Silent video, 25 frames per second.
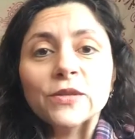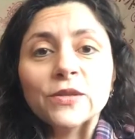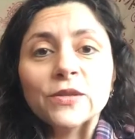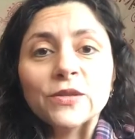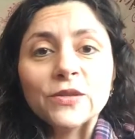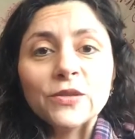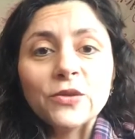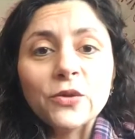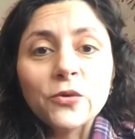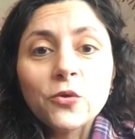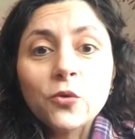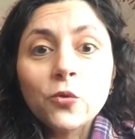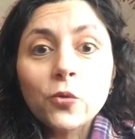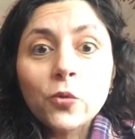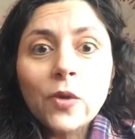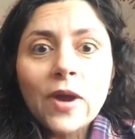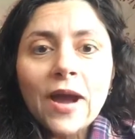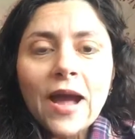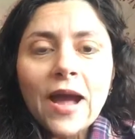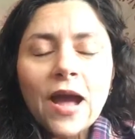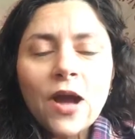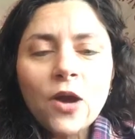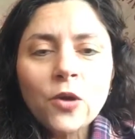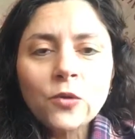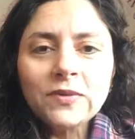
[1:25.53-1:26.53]
So
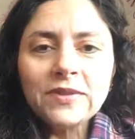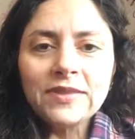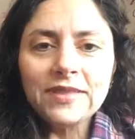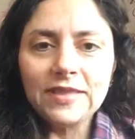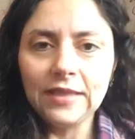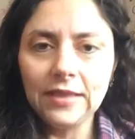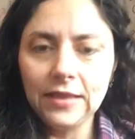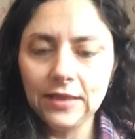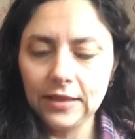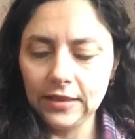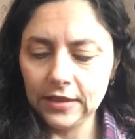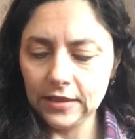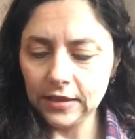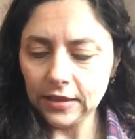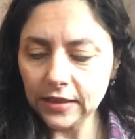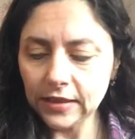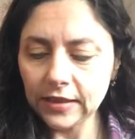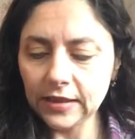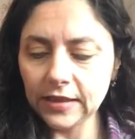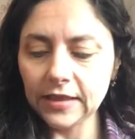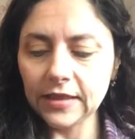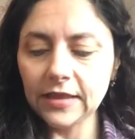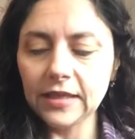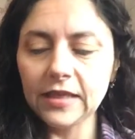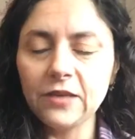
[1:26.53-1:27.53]
grounding,
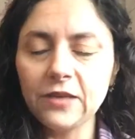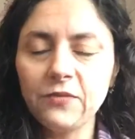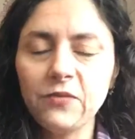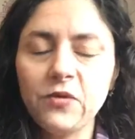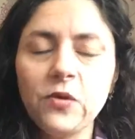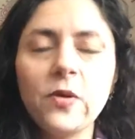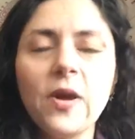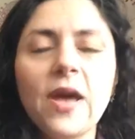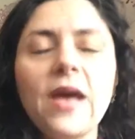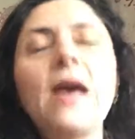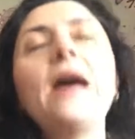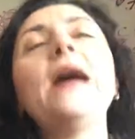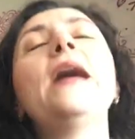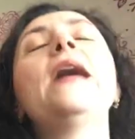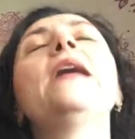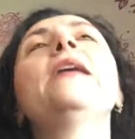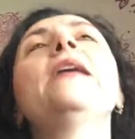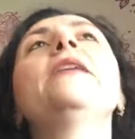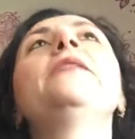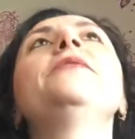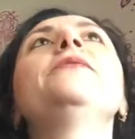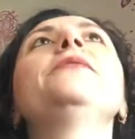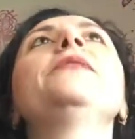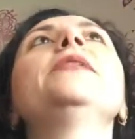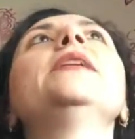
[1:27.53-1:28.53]
if you
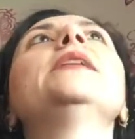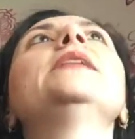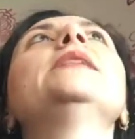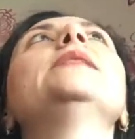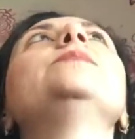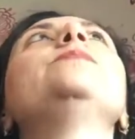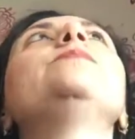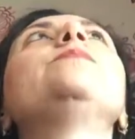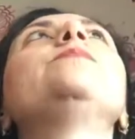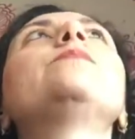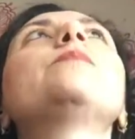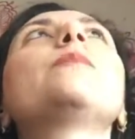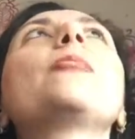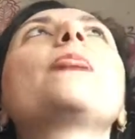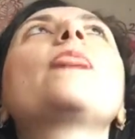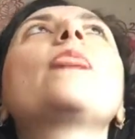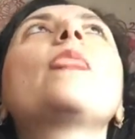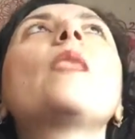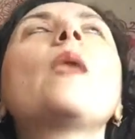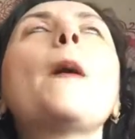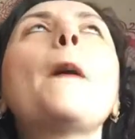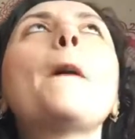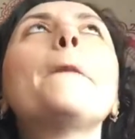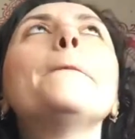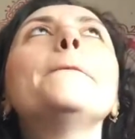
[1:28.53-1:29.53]
have
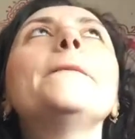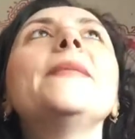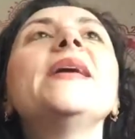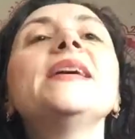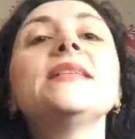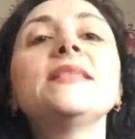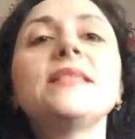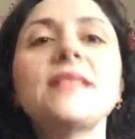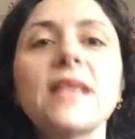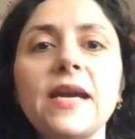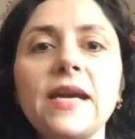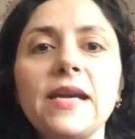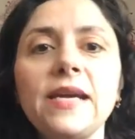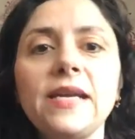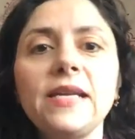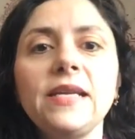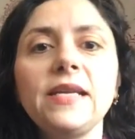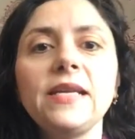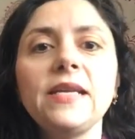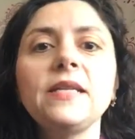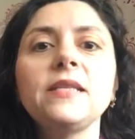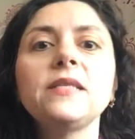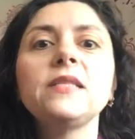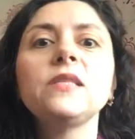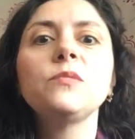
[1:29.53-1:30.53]

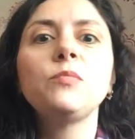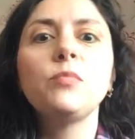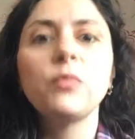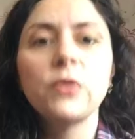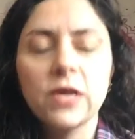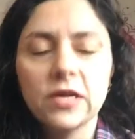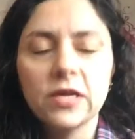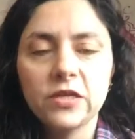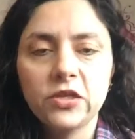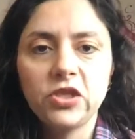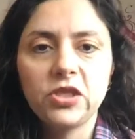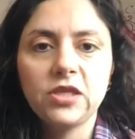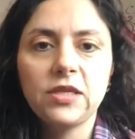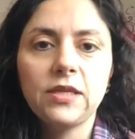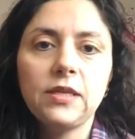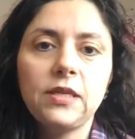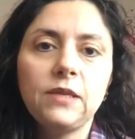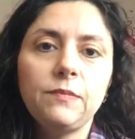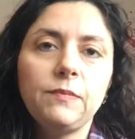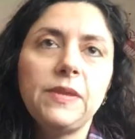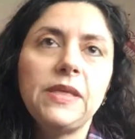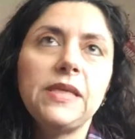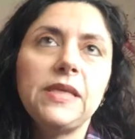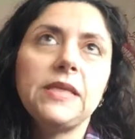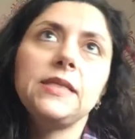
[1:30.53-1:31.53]
anxiety, depression,
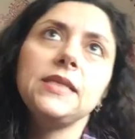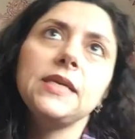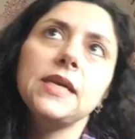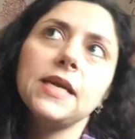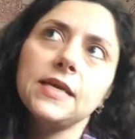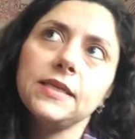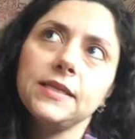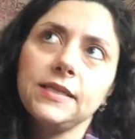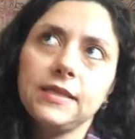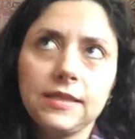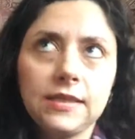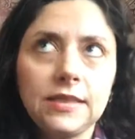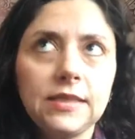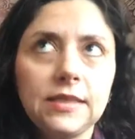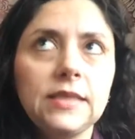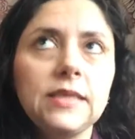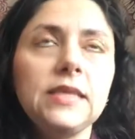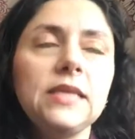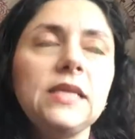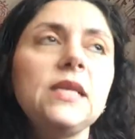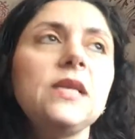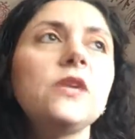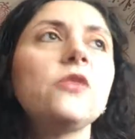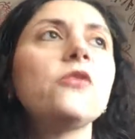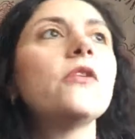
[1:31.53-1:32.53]

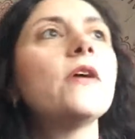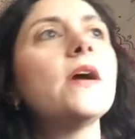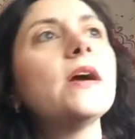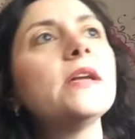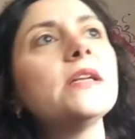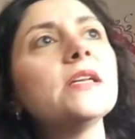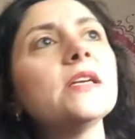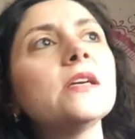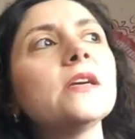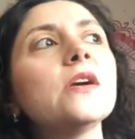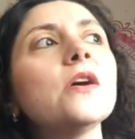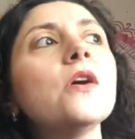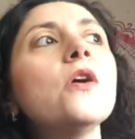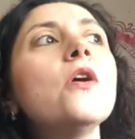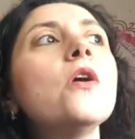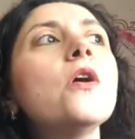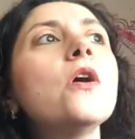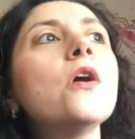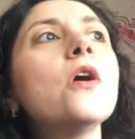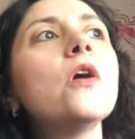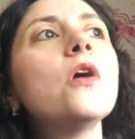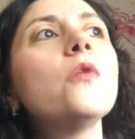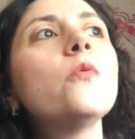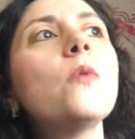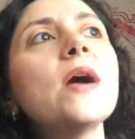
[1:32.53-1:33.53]
PTSD, chronic
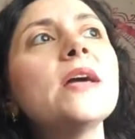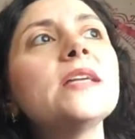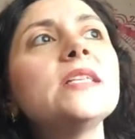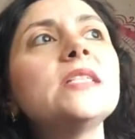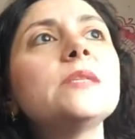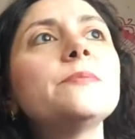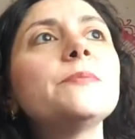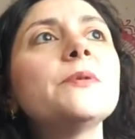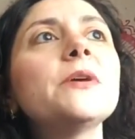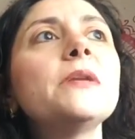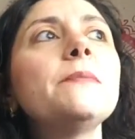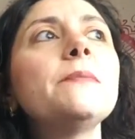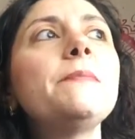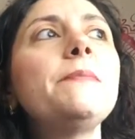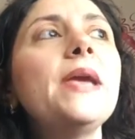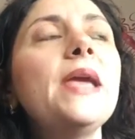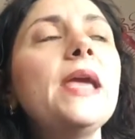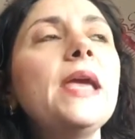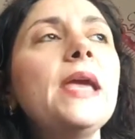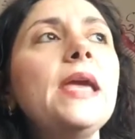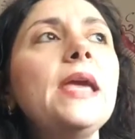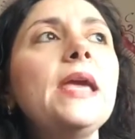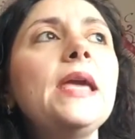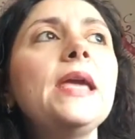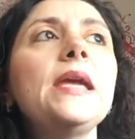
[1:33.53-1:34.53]
widespread
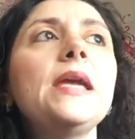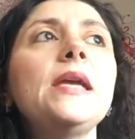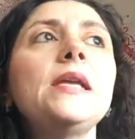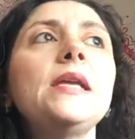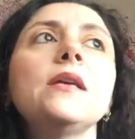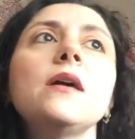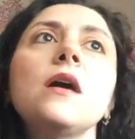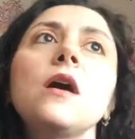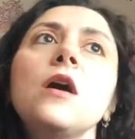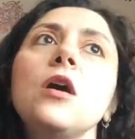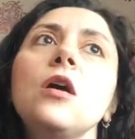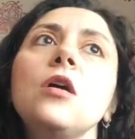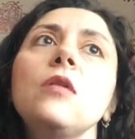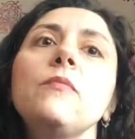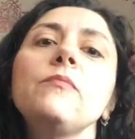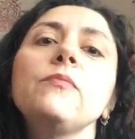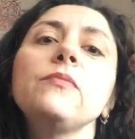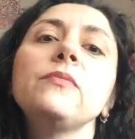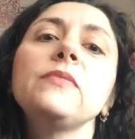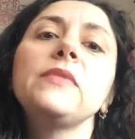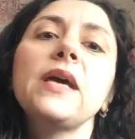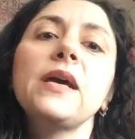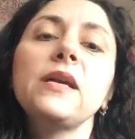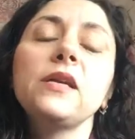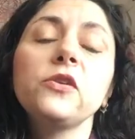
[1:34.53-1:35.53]
pain,
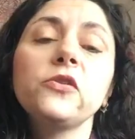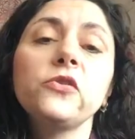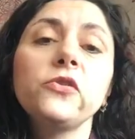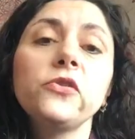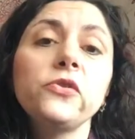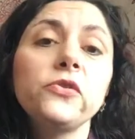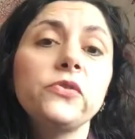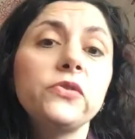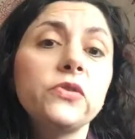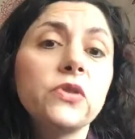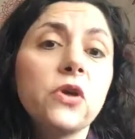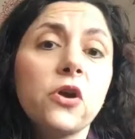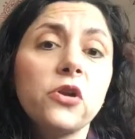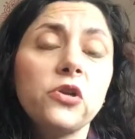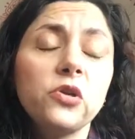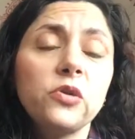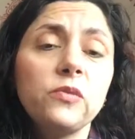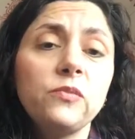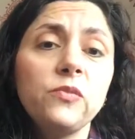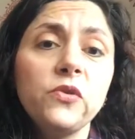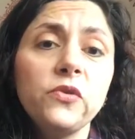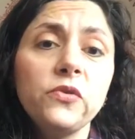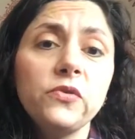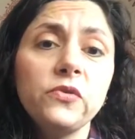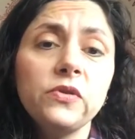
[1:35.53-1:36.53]
that includes
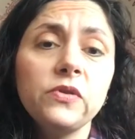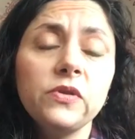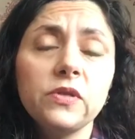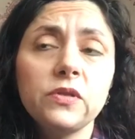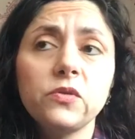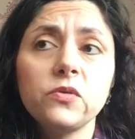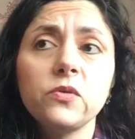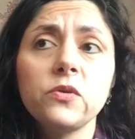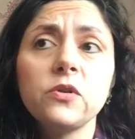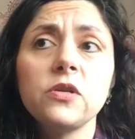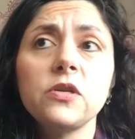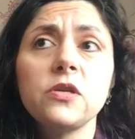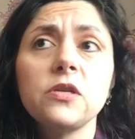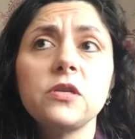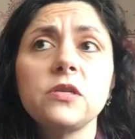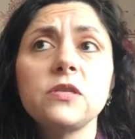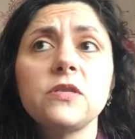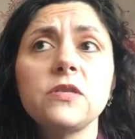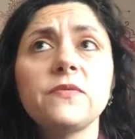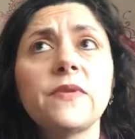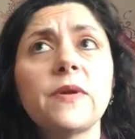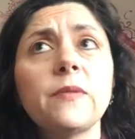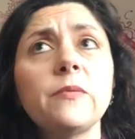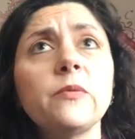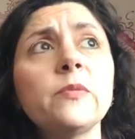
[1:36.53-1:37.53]
autoimmune
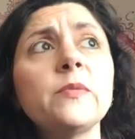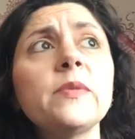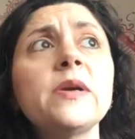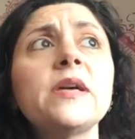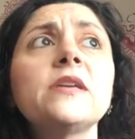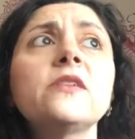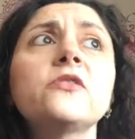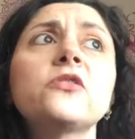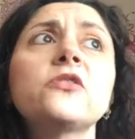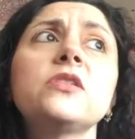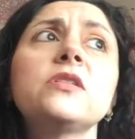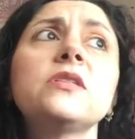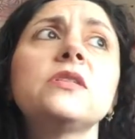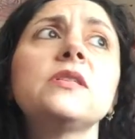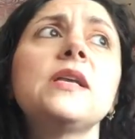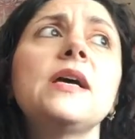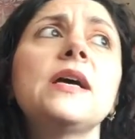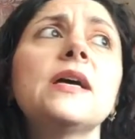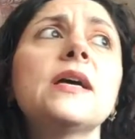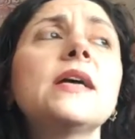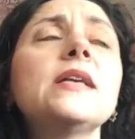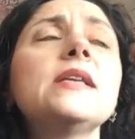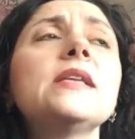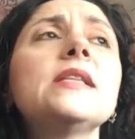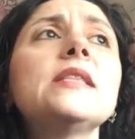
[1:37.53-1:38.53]
disorders, fibromyalgia,
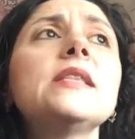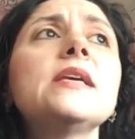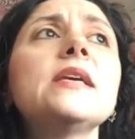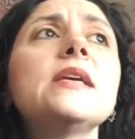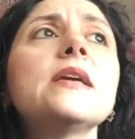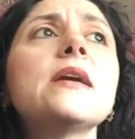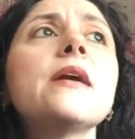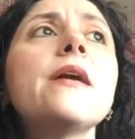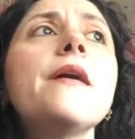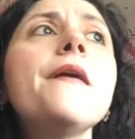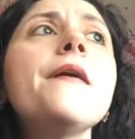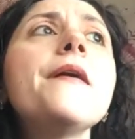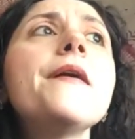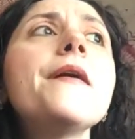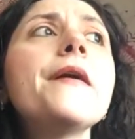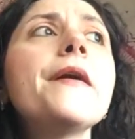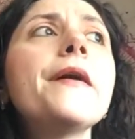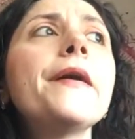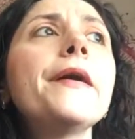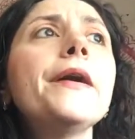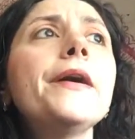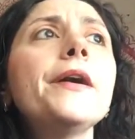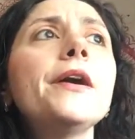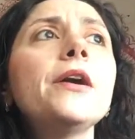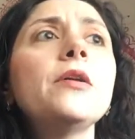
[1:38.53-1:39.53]
that kind of thing,
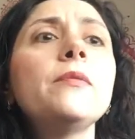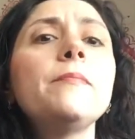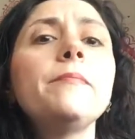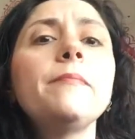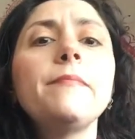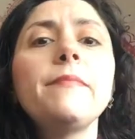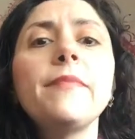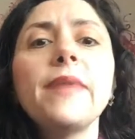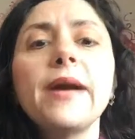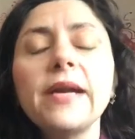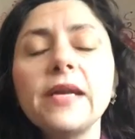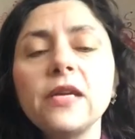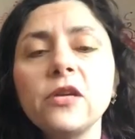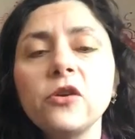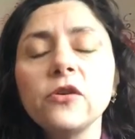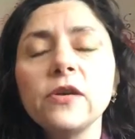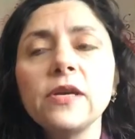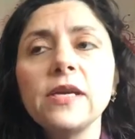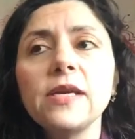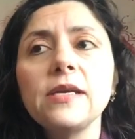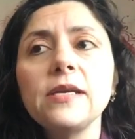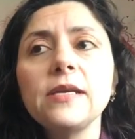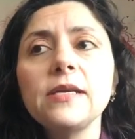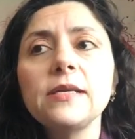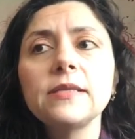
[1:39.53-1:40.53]

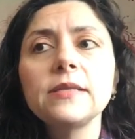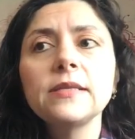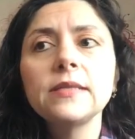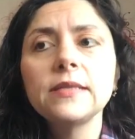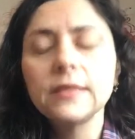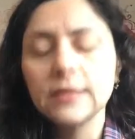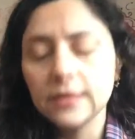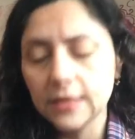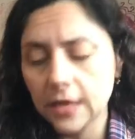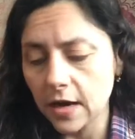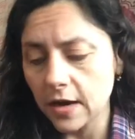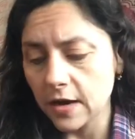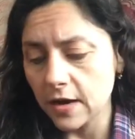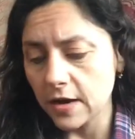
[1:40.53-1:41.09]
migraines,